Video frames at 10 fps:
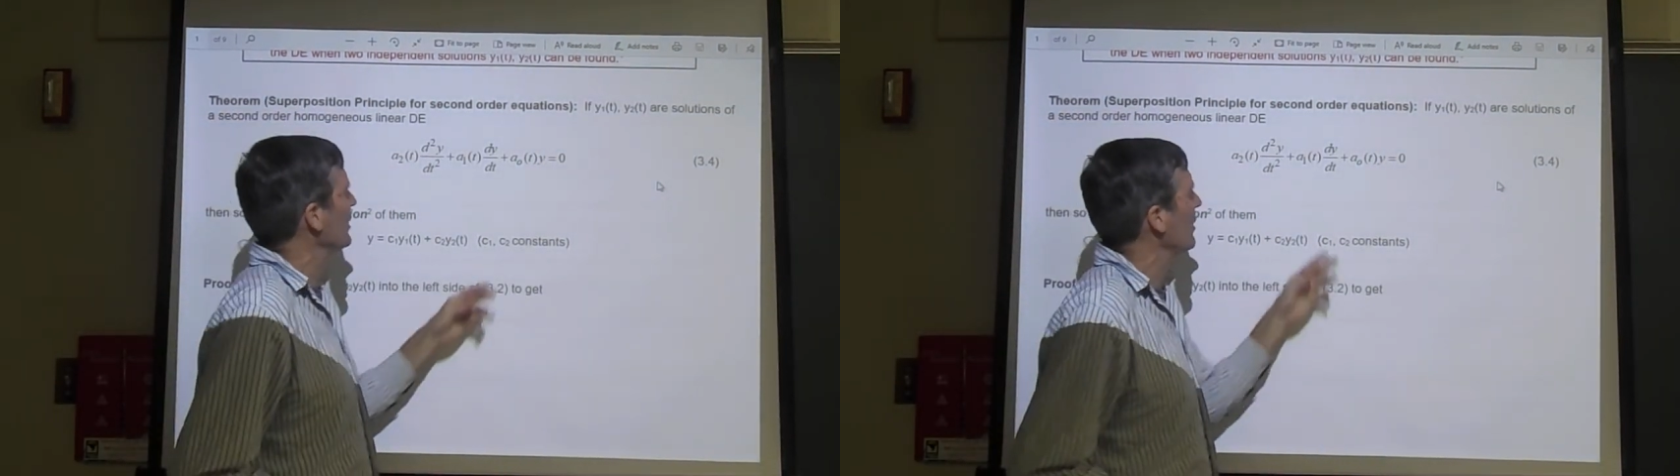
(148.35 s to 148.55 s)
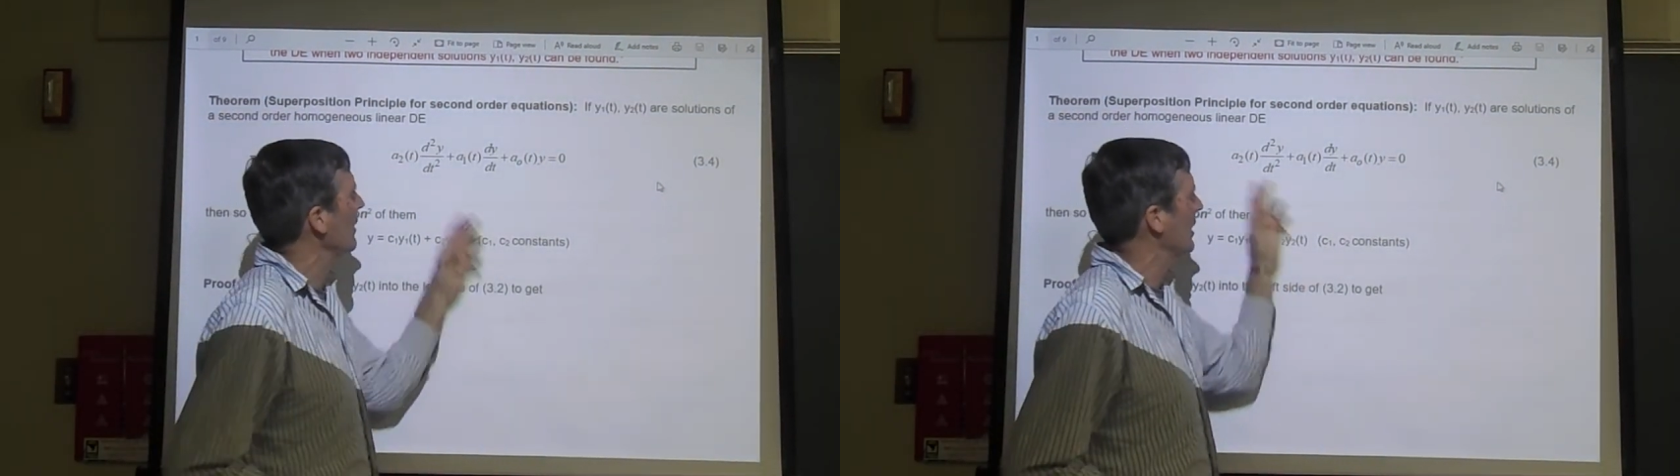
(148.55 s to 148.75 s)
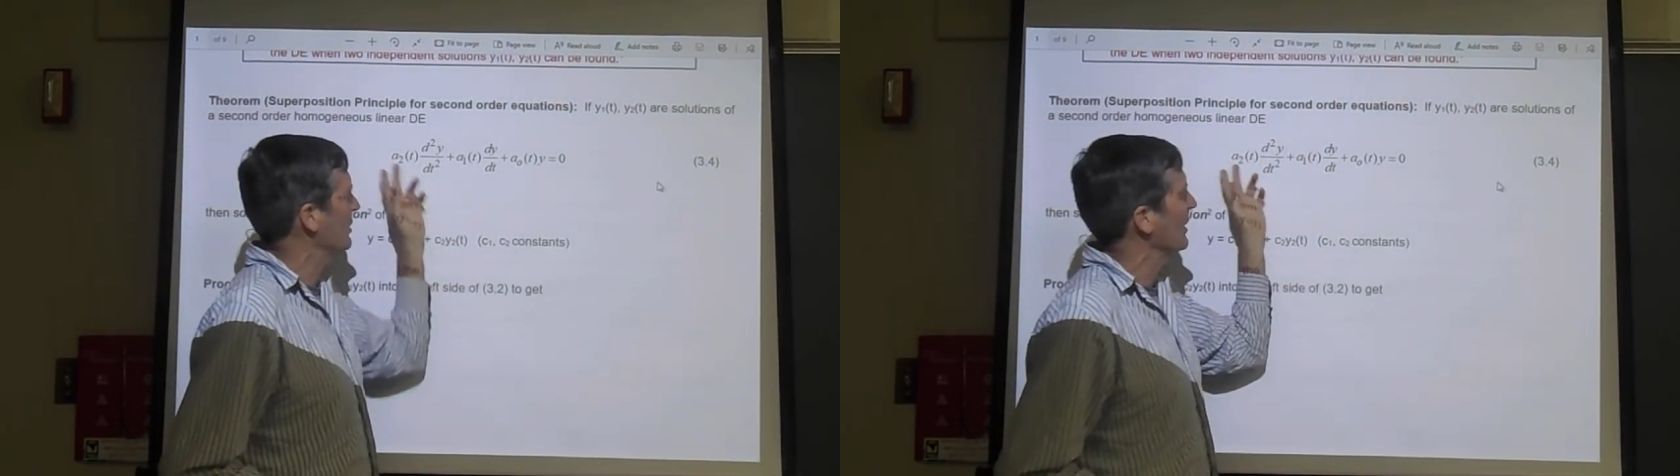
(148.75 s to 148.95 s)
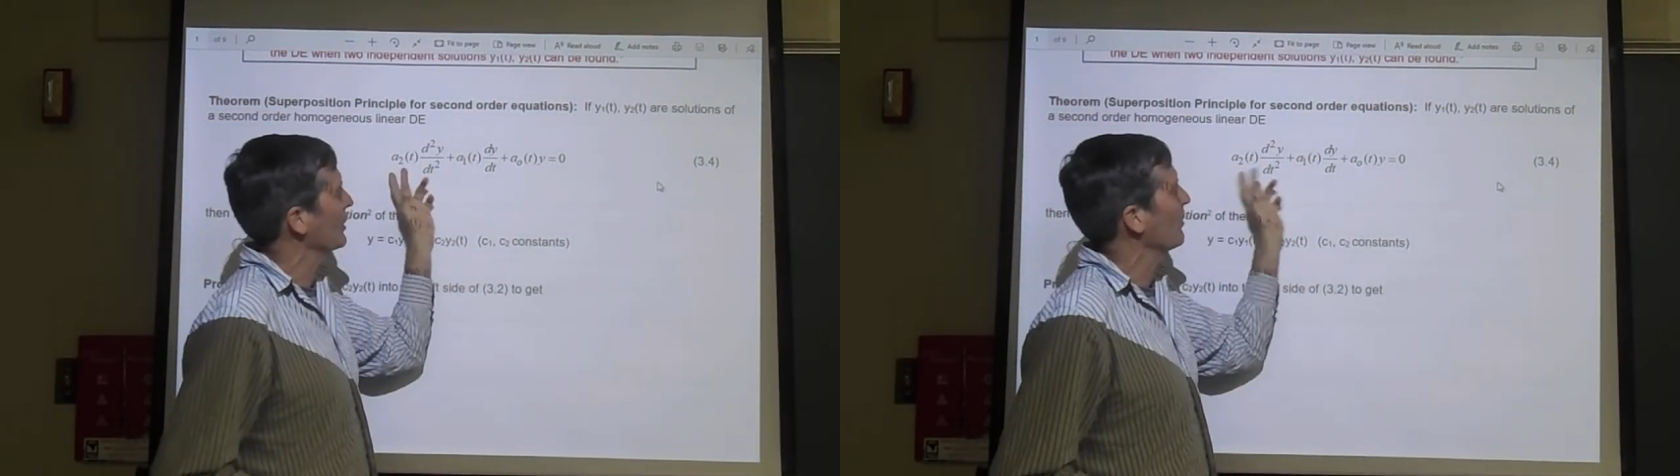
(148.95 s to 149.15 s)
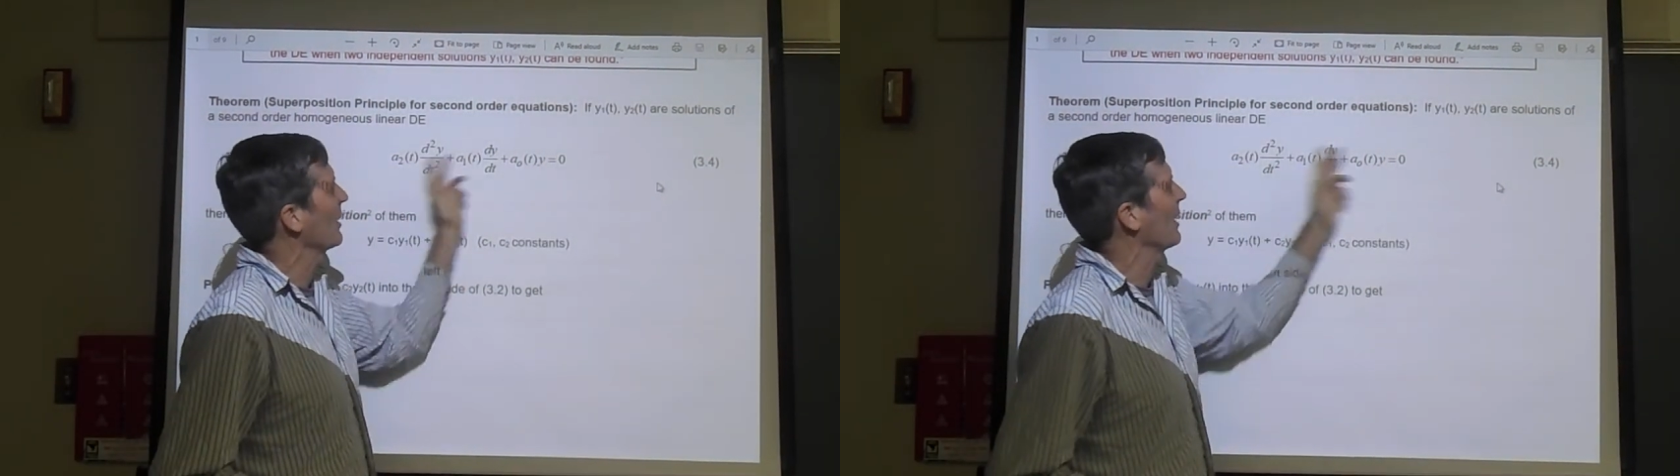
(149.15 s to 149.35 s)
equation,
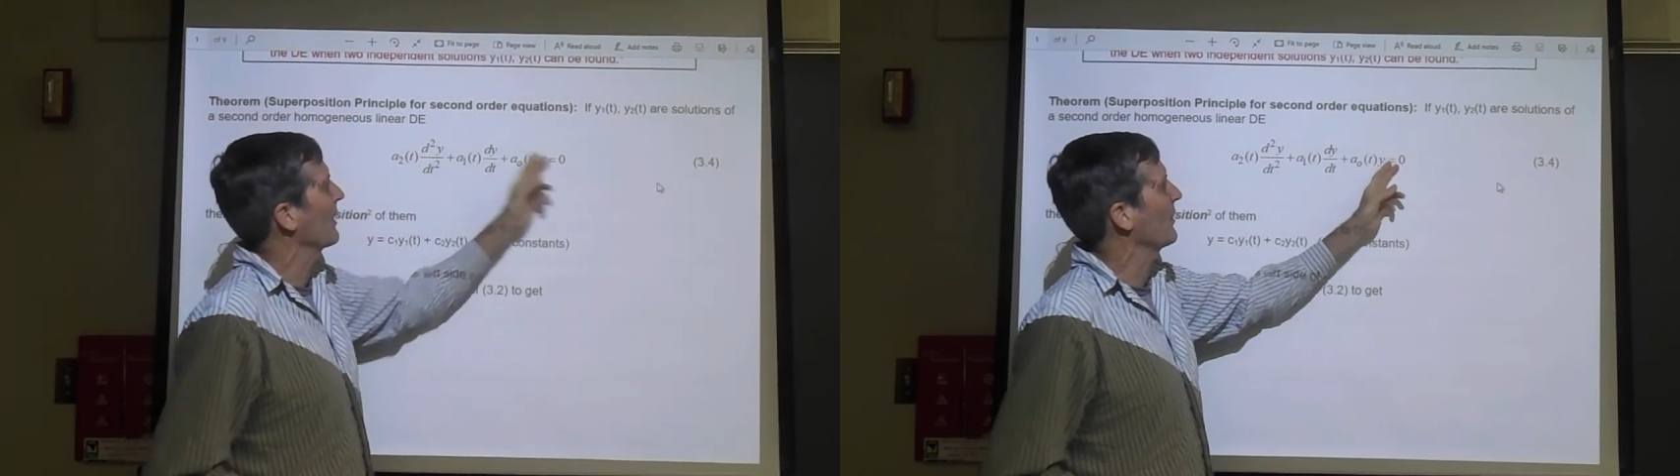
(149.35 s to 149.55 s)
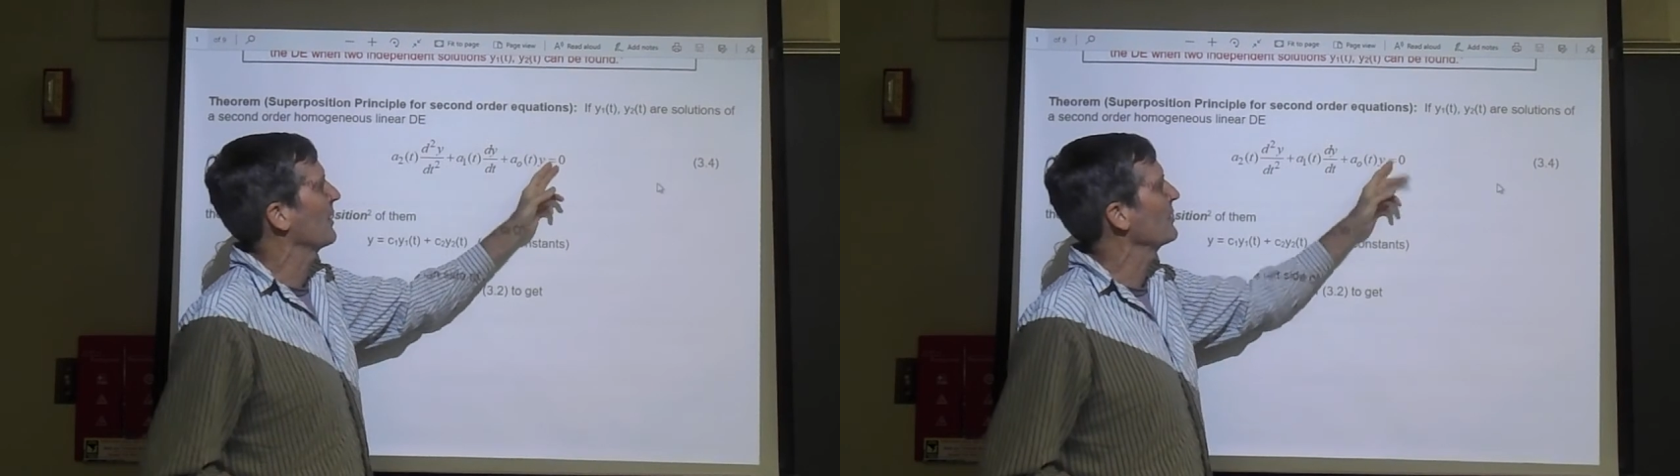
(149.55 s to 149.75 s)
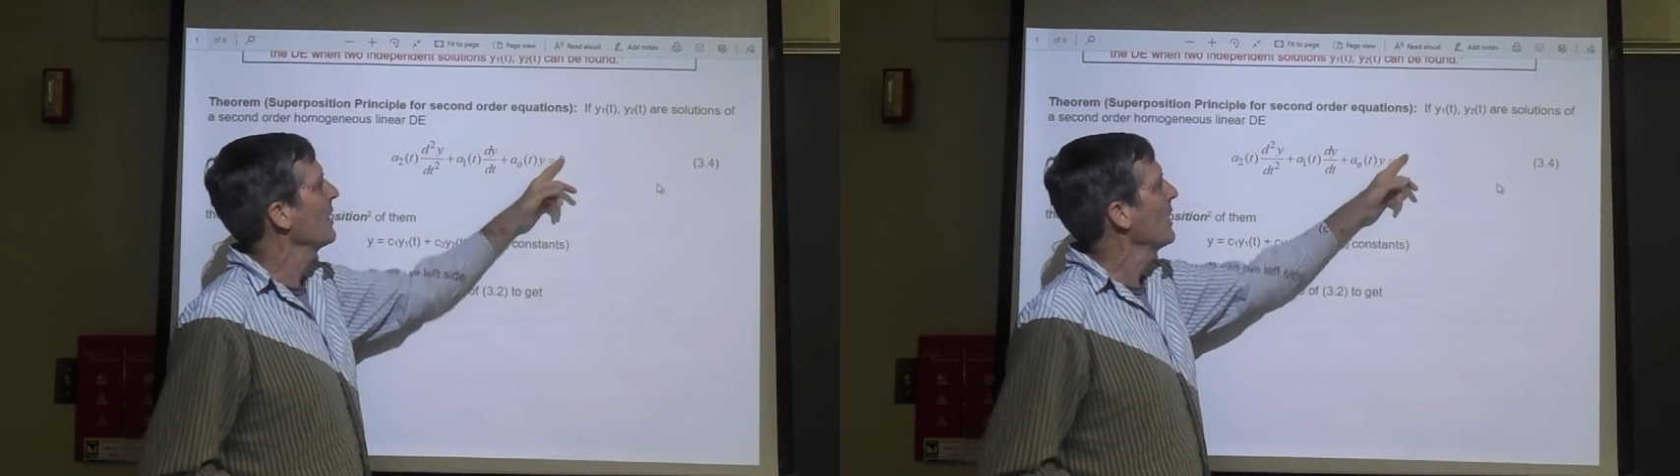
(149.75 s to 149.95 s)
it's one like this,